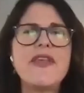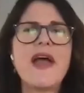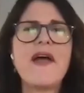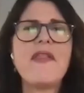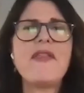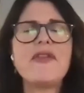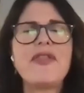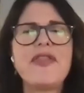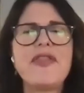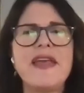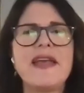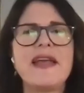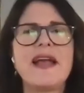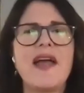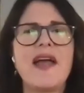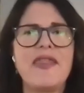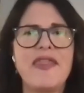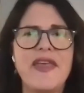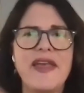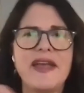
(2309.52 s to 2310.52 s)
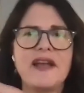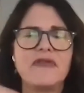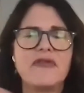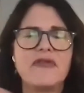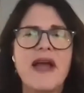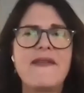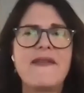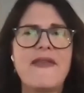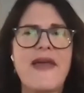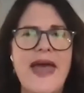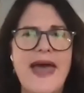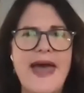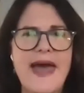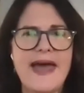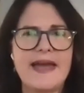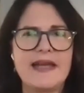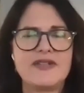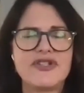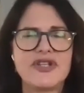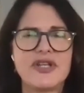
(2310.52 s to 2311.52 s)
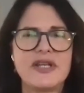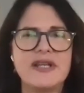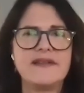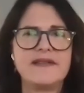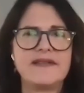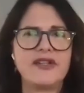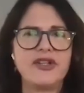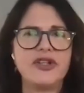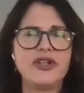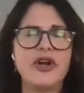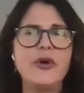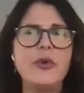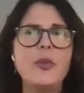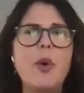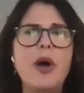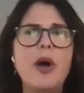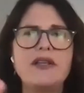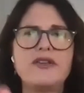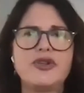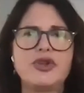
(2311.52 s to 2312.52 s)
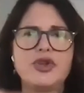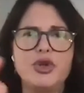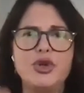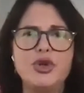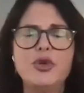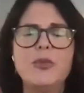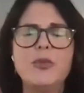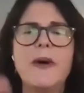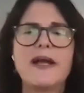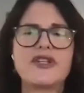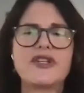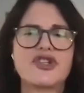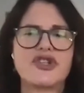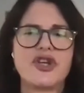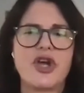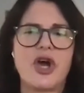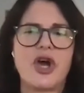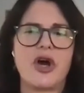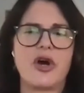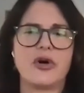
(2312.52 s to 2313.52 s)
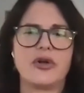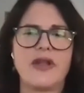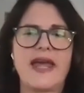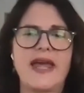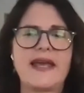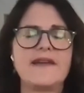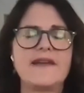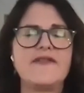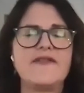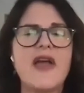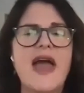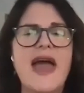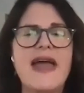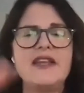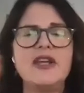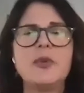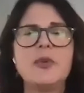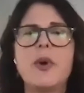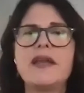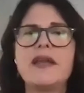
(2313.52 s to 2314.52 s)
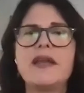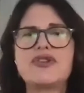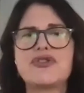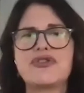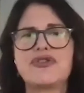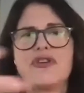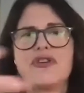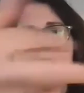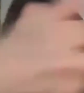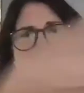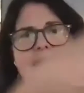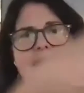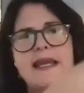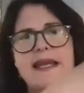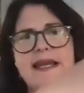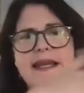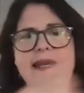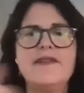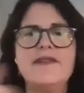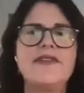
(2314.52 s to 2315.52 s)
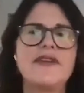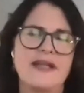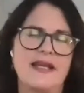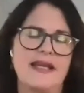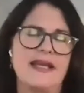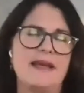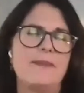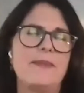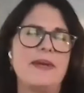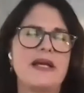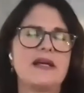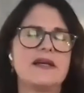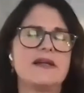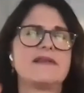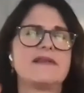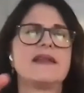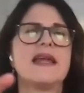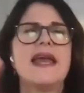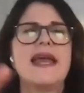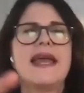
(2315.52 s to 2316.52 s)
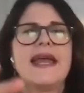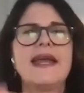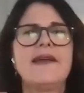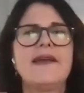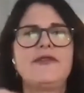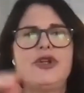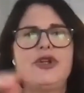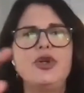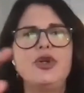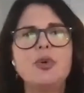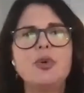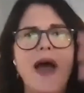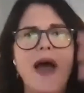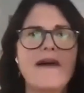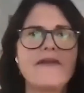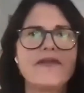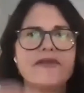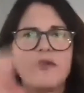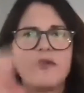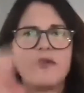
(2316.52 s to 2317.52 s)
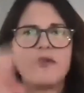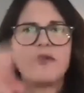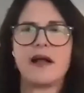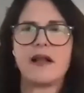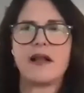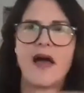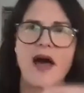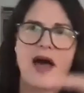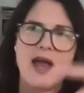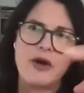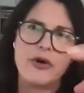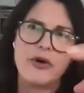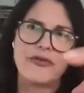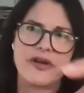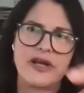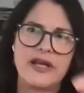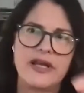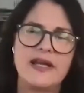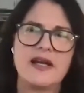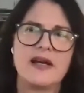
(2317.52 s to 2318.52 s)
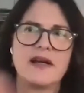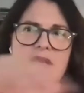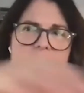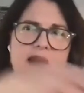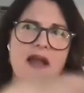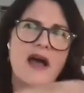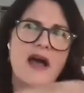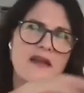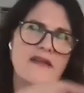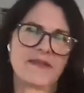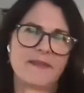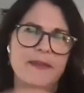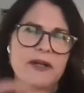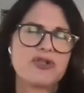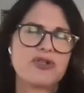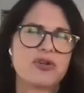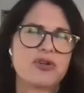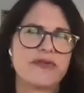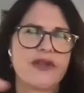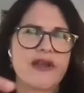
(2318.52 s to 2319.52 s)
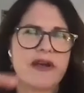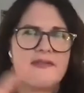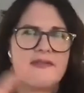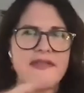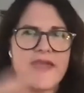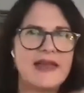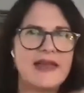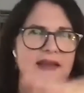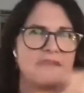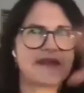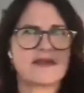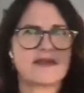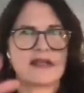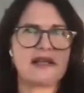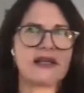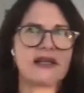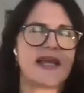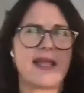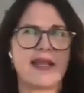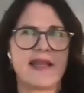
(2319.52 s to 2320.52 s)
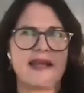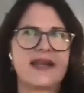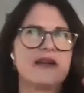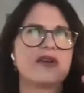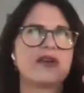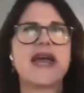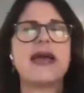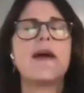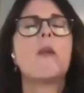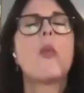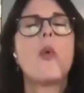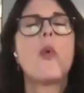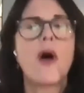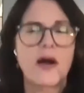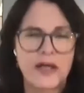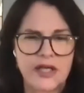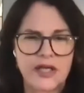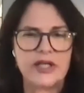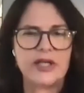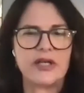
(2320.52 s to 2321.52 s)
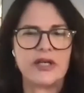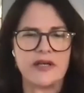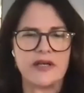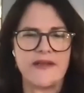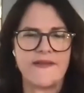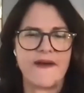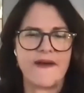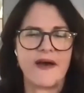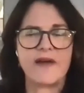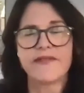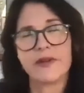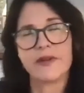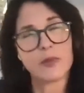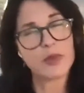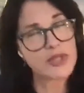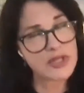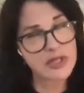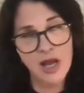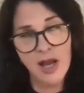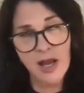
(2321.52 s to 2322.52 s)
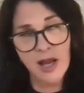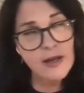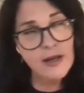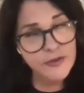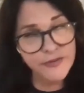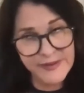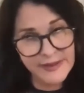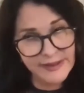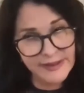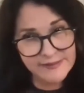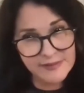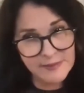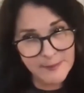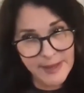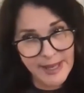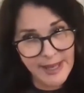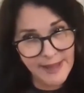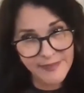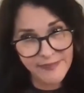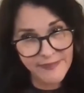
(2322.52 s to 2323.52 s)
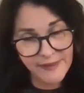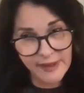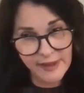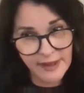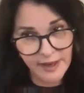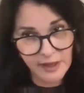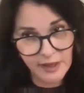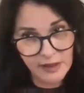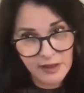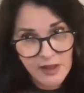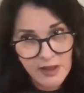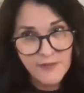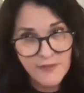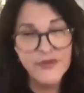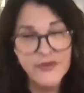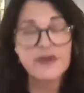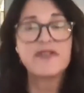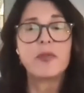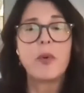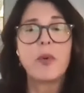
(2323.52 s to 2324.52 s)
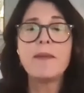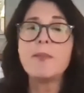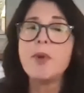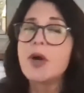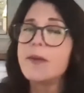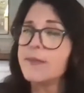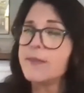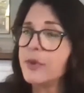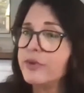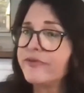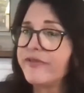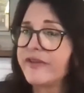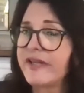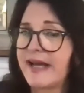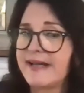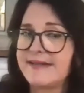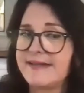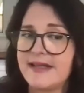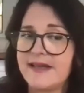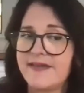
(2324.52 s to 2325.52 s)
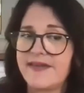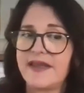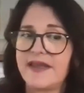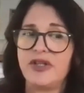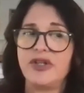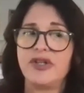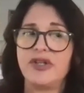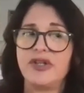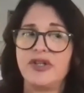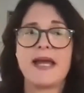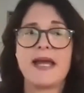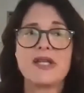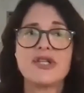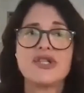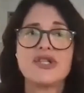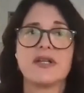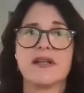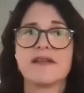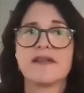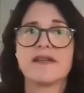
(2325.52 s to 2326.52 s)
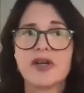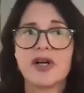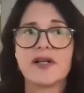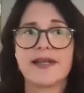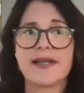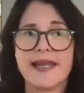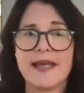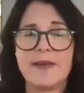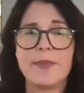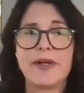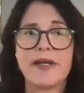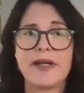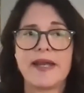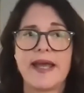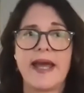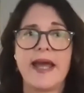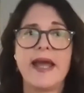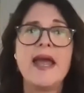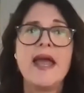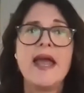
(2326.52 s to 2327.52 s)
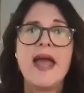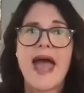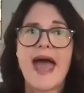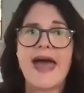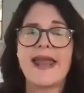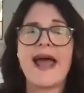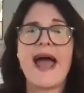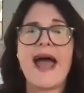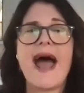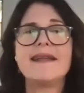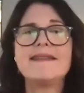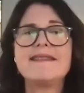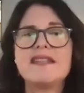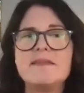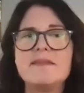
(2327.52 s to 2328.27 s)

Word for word: the other thing I think around the edge is you don't want too much dough. Like if, and you want to trim it evenly, because if you have like a lot over here and not as much over there, then it's going to get, it'll get wonkier in the oven, which I don't think is a bad thing. There's one more movie I did that you didn't mention. It's called Labor Day. And I had